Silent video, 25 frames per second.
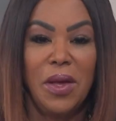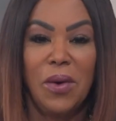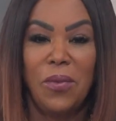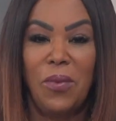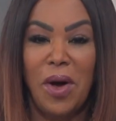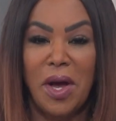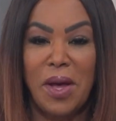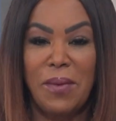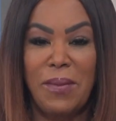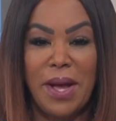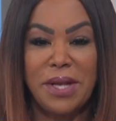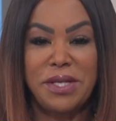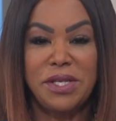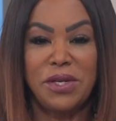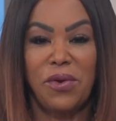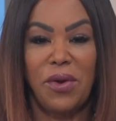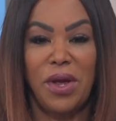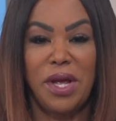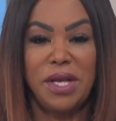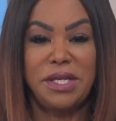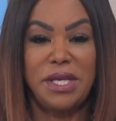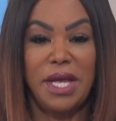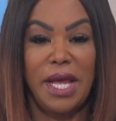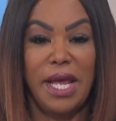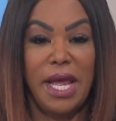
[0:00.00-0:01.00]
Welcome back to
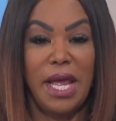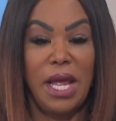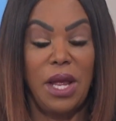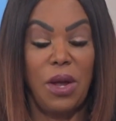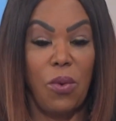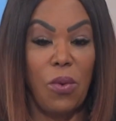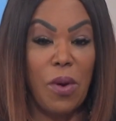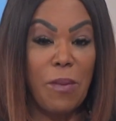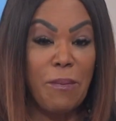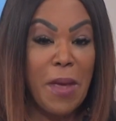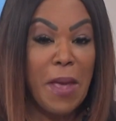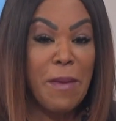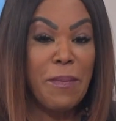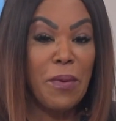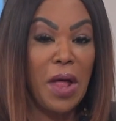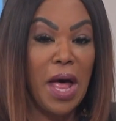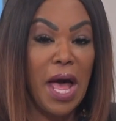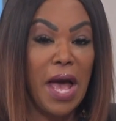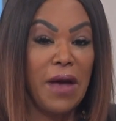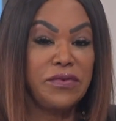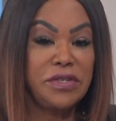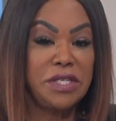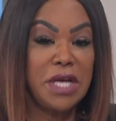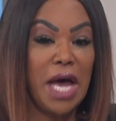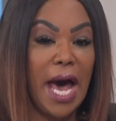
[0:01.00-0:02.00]
Great Day. When people
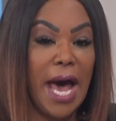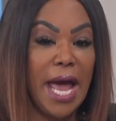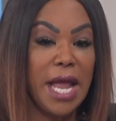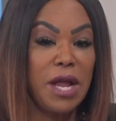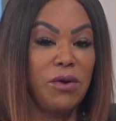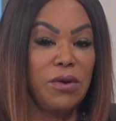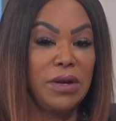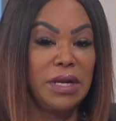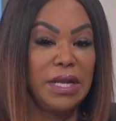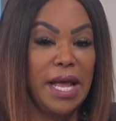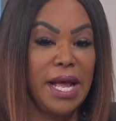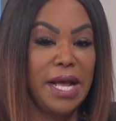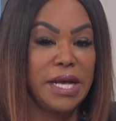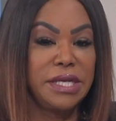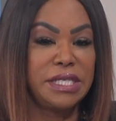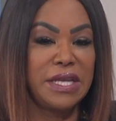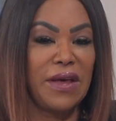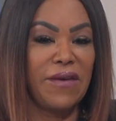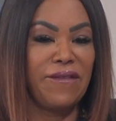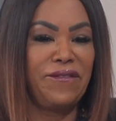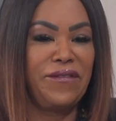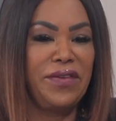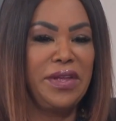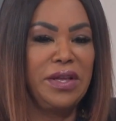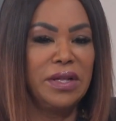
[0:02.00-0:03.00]
have tired legs
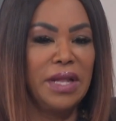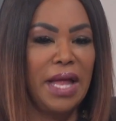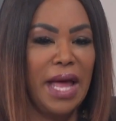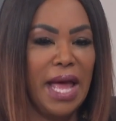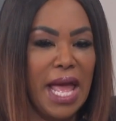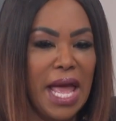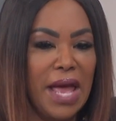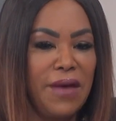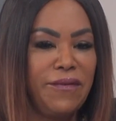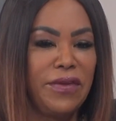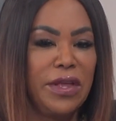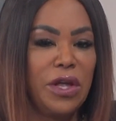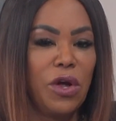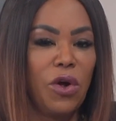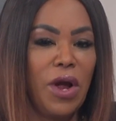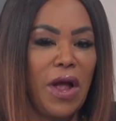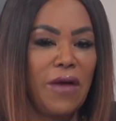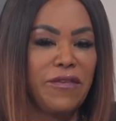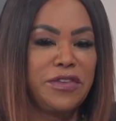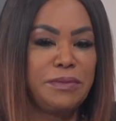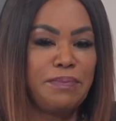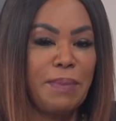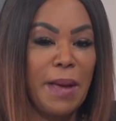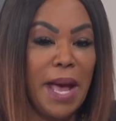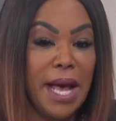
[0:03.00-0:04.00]
that feel heavy or
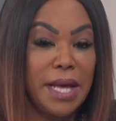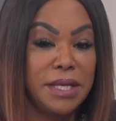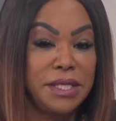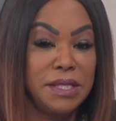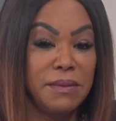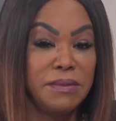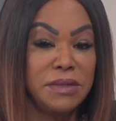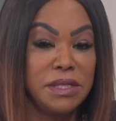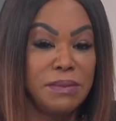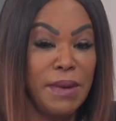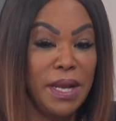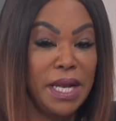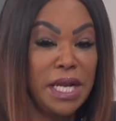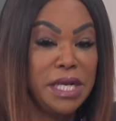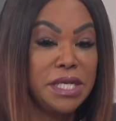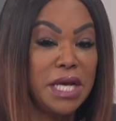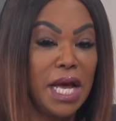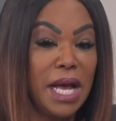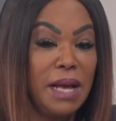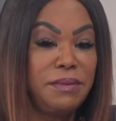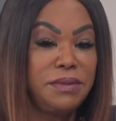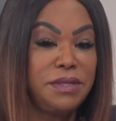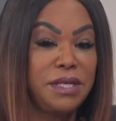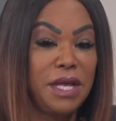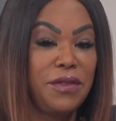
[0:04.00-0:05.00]
have spasms, many
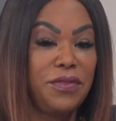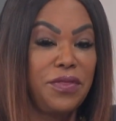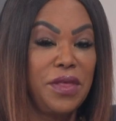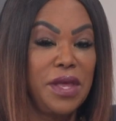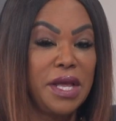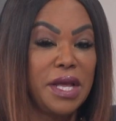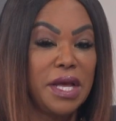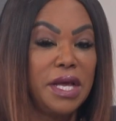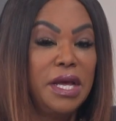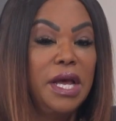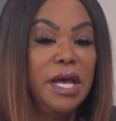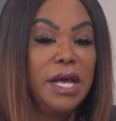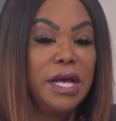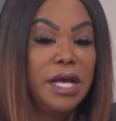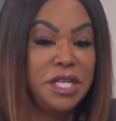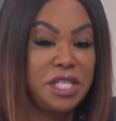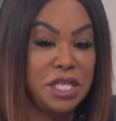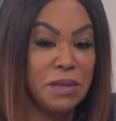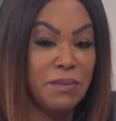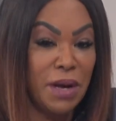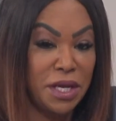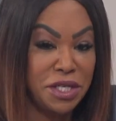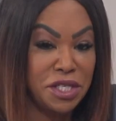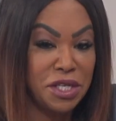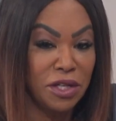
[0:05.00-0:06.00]
times they think it's
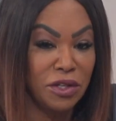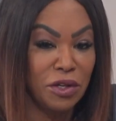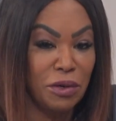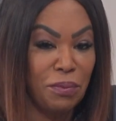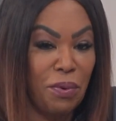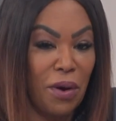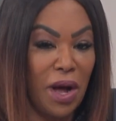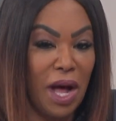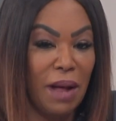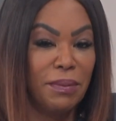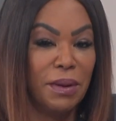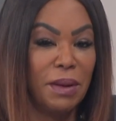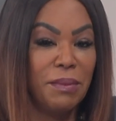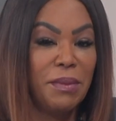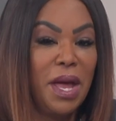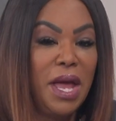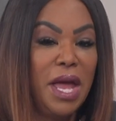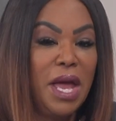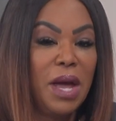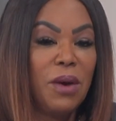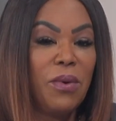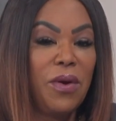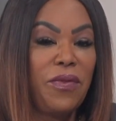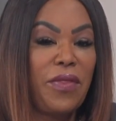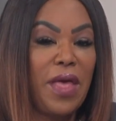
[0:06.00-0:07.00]
a muscular problem.
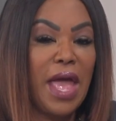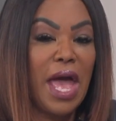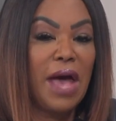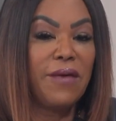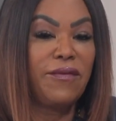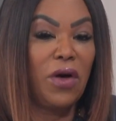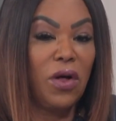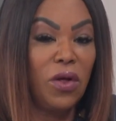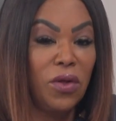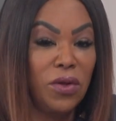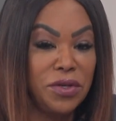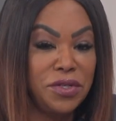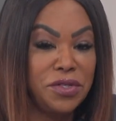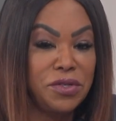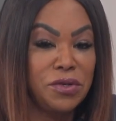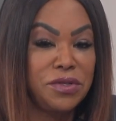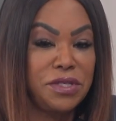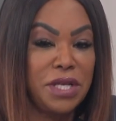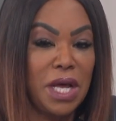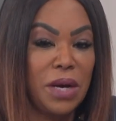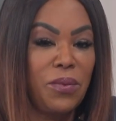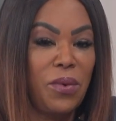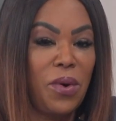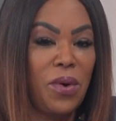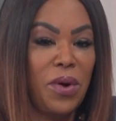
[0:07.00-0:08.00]
When they have ulcers
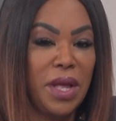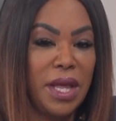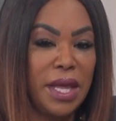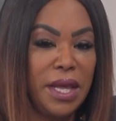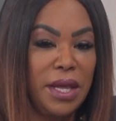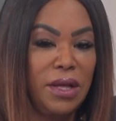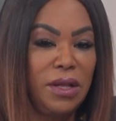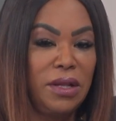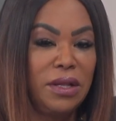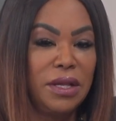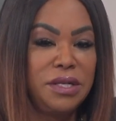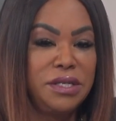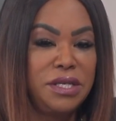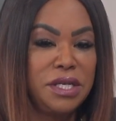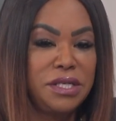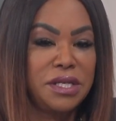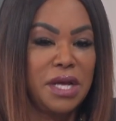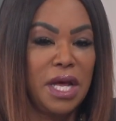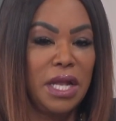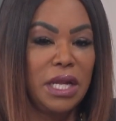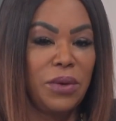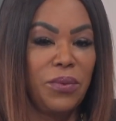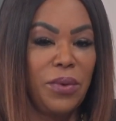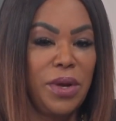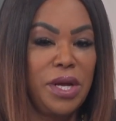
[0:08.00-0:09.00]
that won't heal and
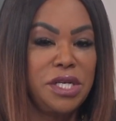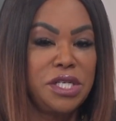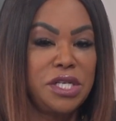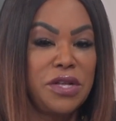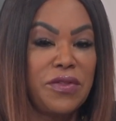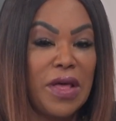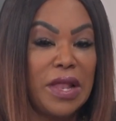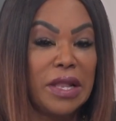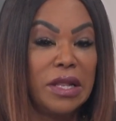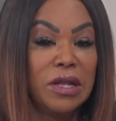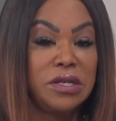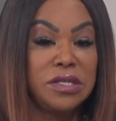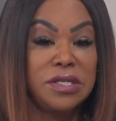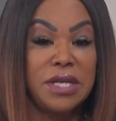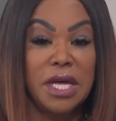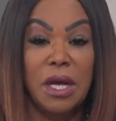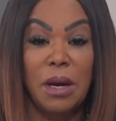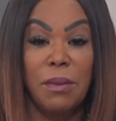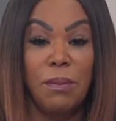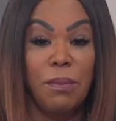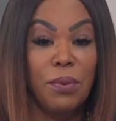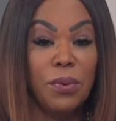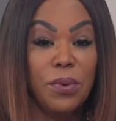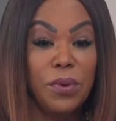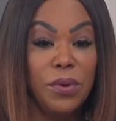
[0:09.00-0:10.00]
discoloration that looks like
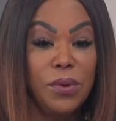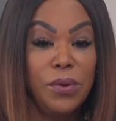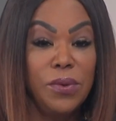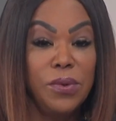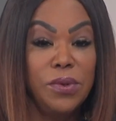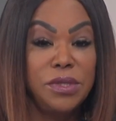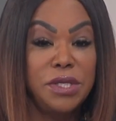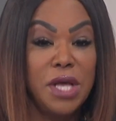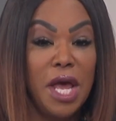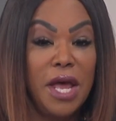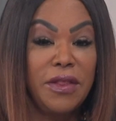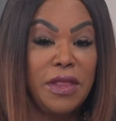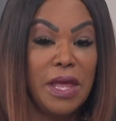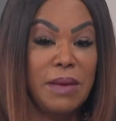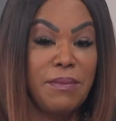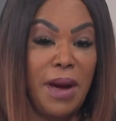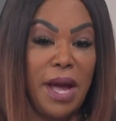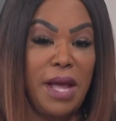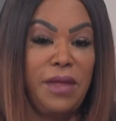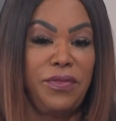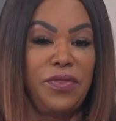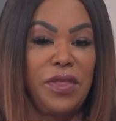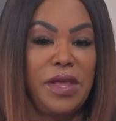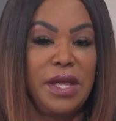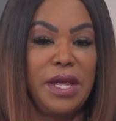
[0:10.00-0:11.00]
a bruise, they
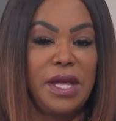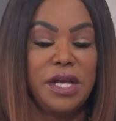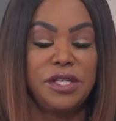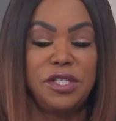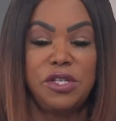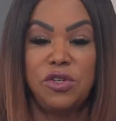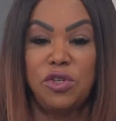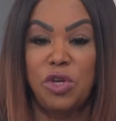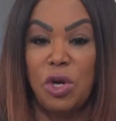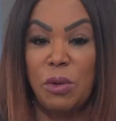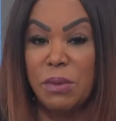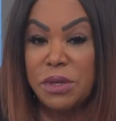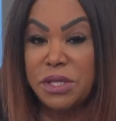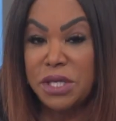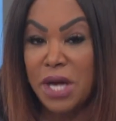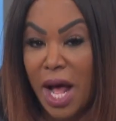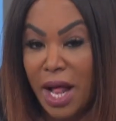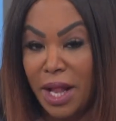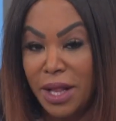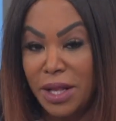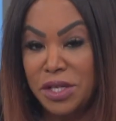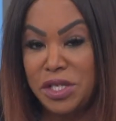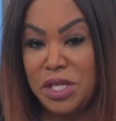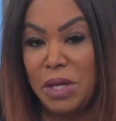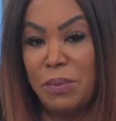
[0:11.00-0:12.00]
might think it's a
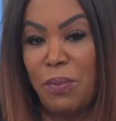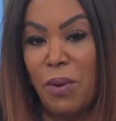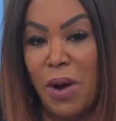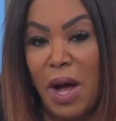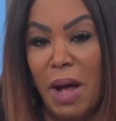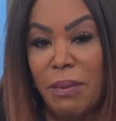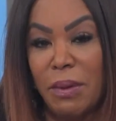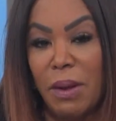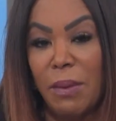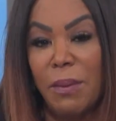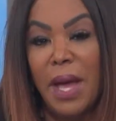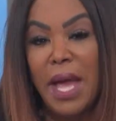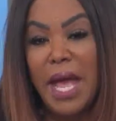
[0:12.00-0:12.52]
dermatology problem.